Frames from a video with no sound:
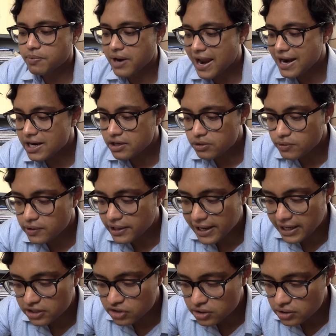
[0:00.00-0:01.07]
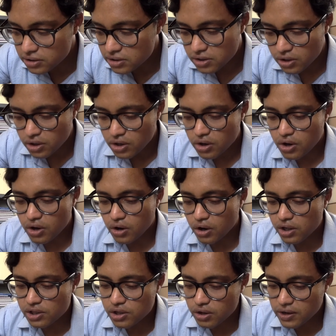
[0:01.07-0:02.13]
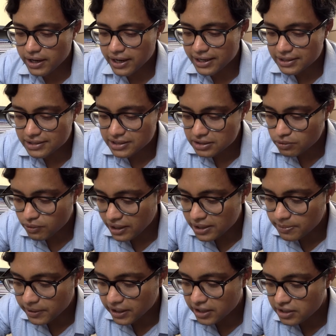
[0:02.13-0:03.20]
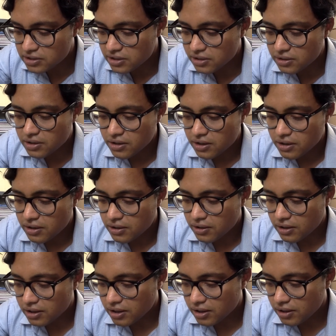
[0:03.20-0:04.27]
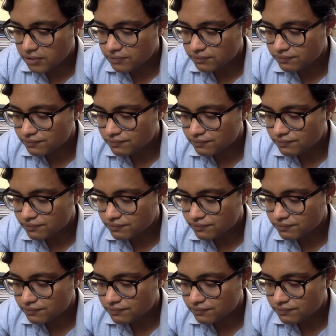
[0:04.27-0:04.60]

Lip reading: prior to election, although a disqualification for